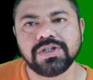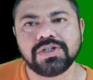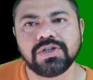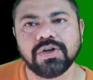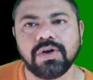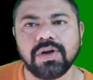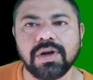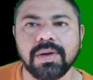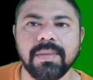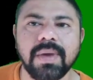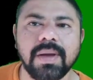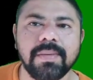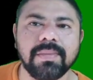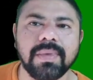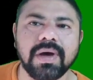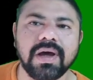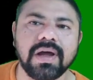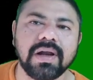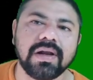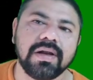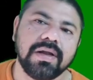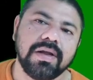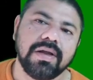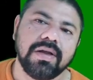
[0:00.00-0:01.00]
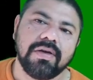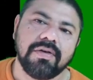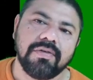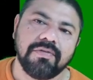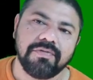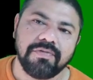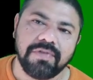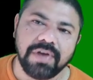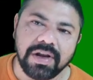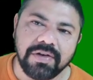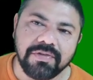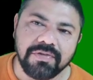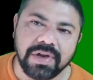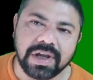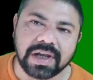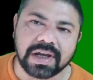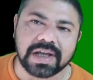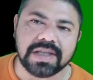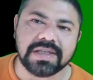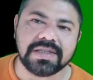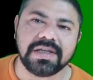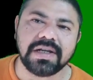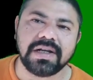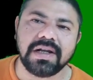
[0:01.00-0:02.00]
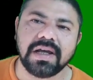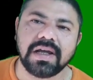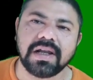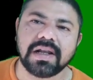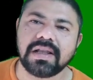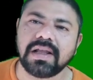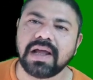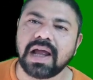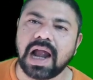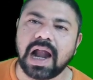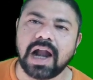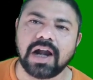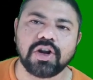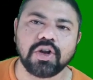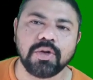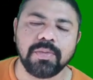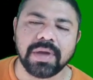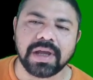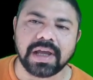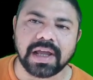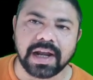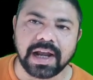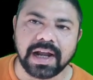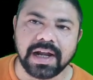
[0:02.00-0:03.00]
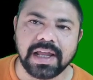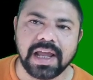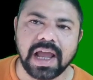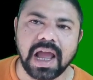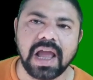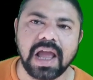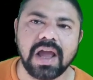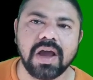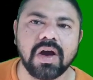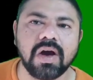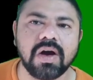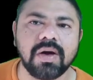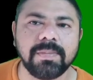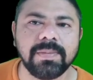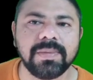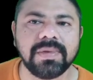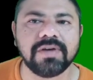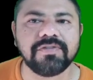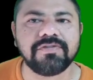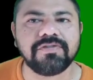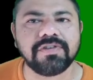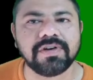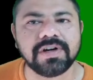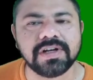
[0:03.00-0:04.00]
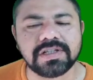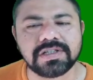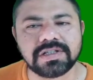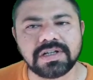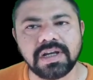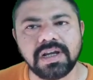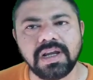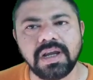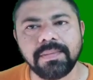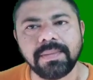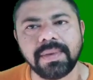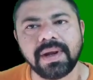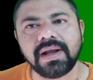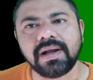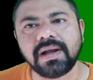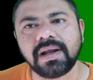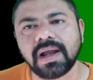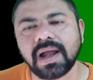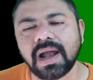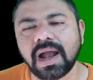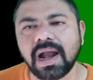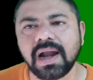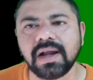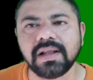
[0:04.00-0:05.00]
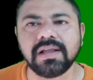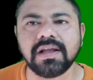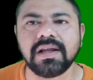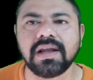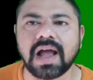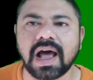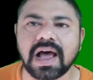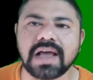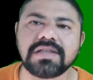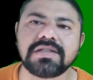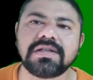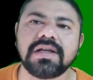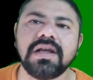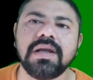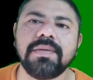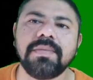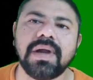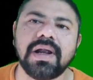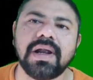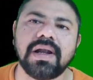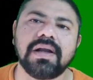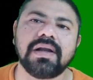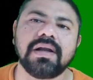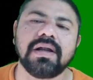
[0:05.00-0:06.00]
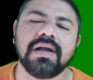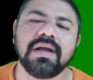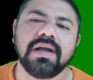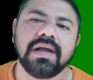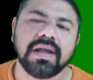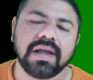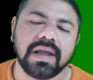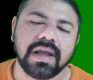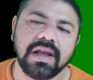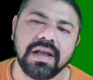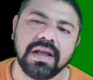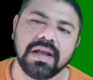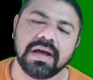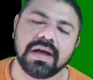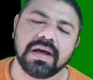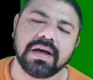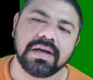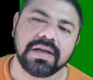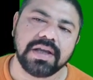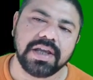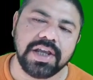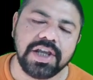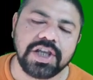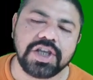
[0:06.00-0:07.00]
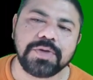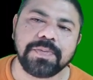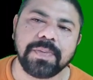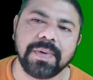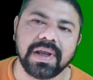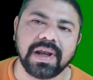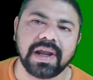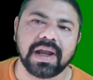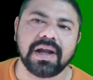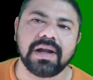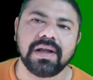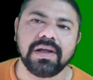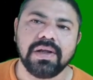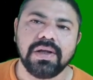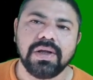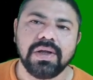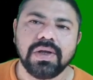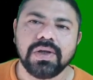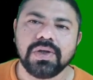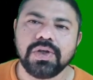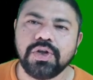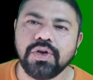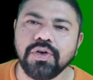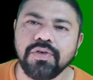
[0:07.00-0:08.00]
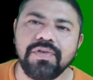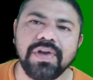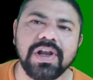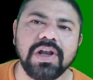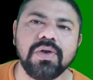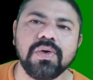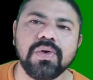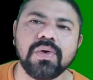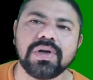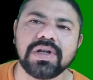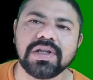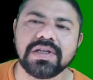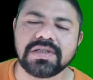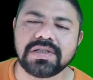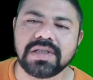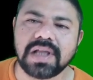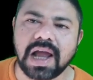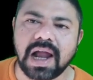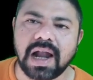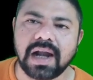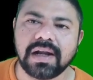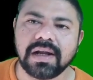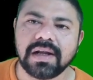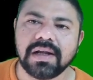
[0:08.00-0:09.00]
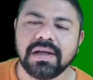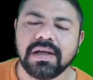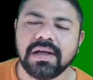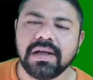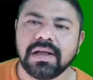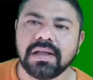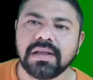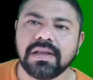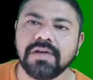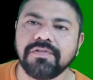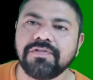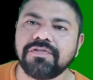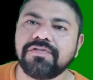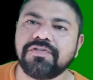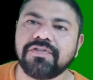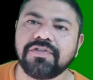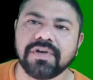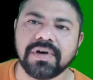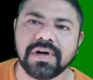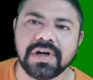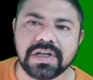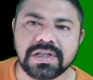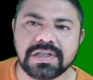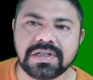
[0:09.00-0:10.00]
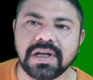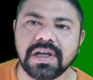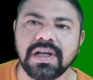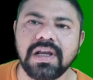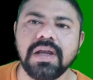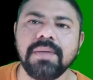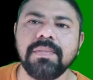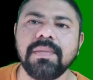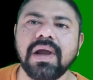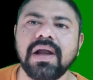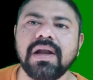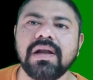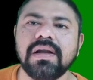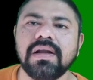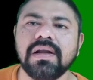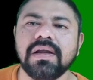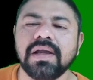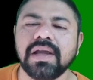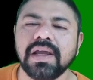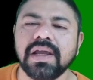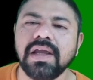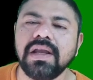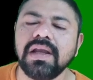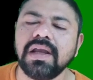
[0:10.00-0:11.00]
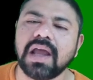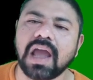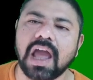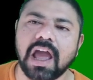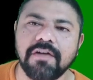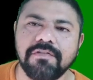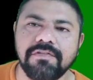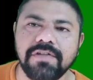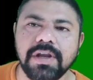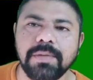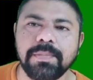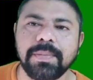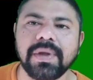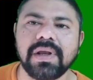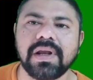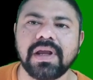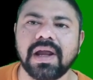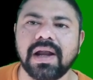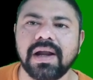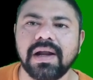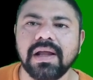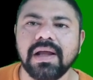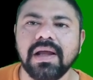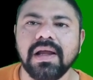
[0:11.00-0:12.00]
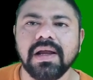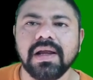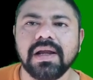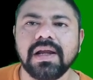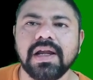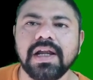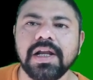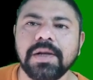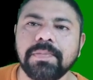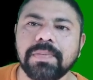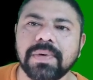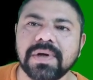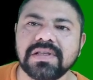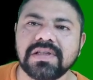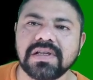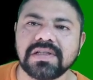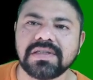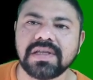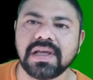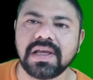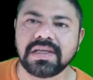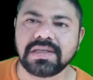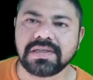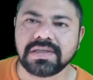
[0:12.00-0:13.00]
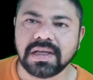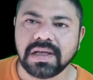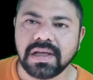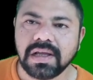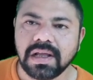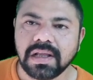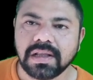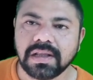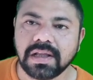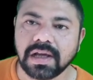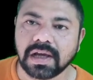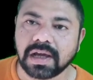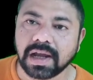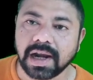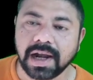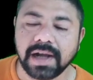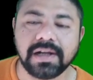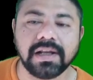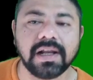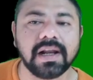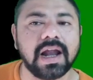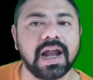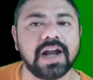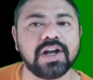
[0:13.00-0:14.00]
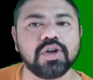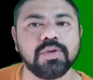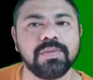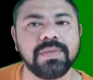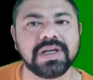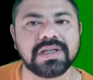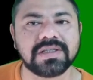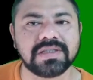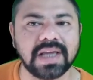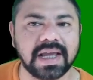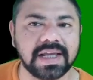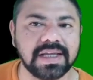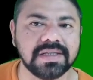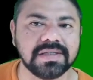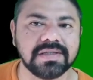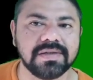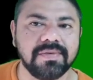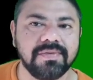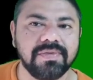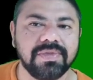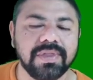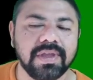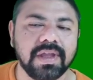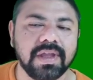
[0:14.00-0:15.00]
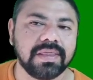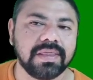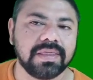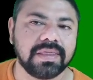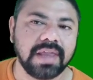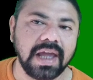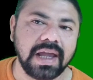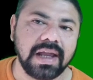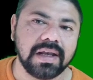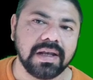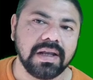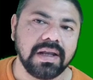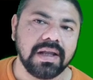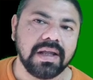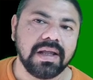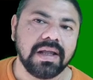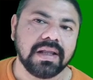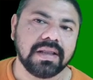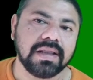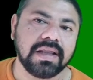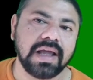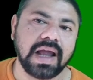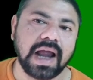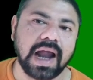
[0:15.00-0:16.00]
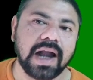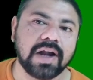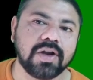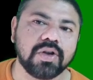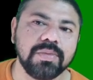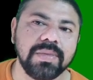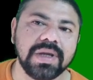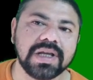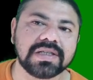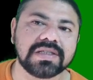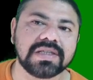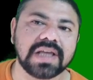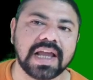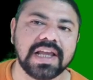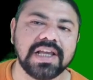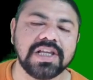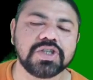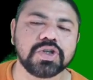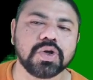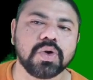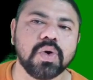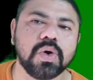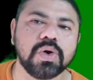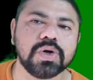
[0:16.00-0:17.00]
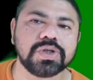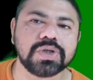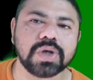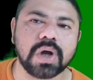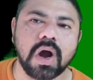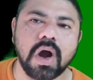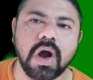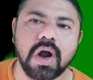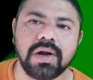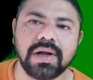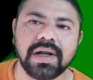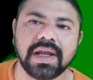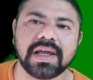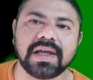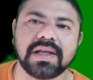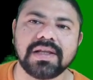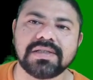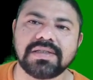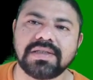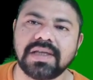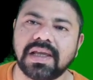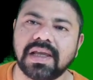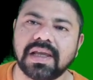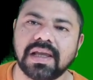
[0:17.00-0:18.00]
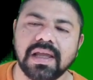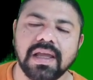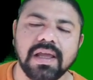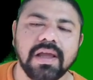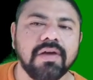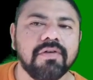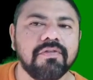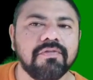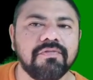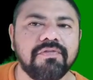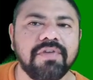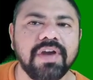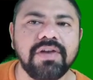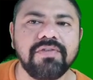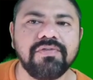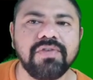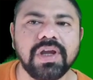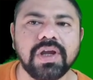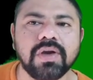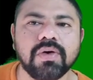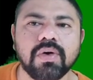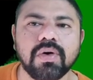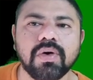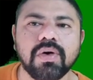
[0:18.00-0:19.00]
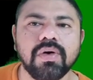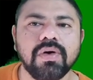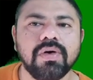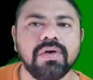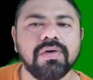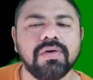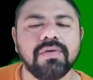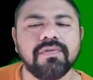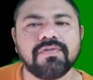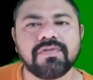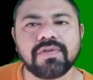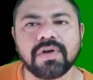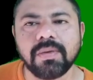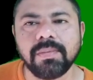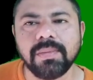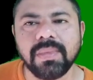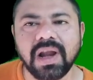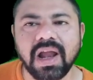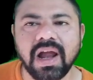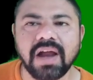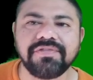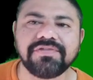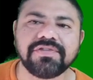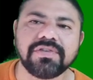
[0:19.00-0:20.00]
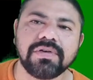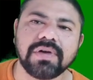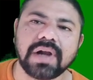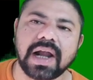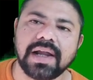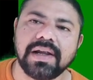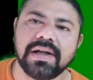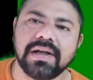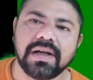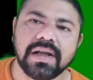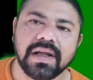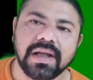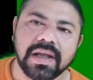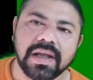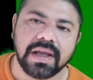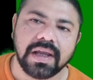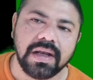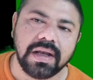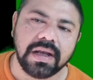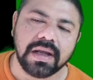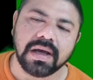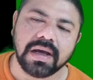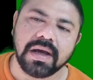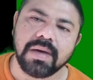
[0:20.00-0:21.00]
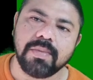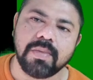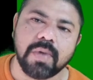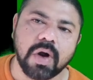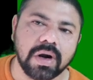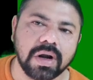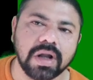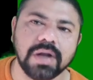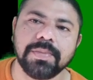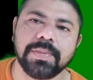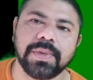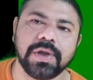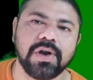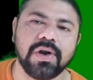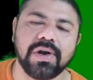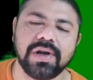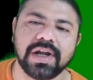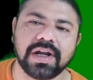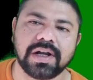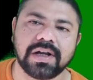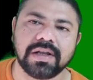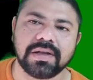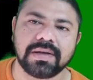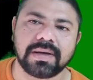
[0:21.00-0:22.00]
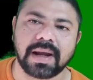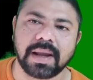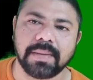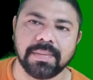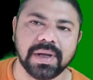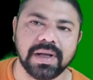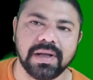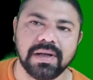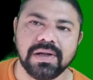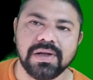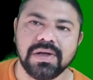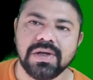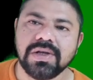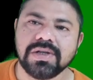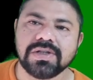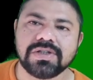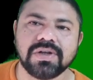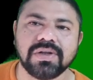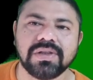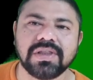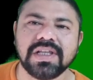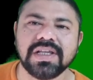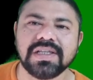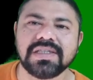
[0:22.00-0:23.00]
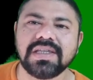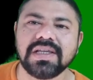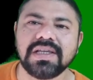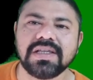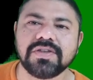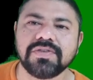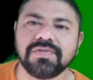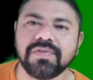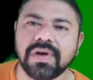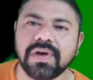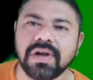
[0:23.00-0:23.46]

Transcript: So remember, when we consider the atomic radii of the first element and the last element in each period, you will notice that the first element in every period, it possesses the greater atomic size. Then the atomic size goes on decreasing when we go from left to right in a modern periodic table. So this is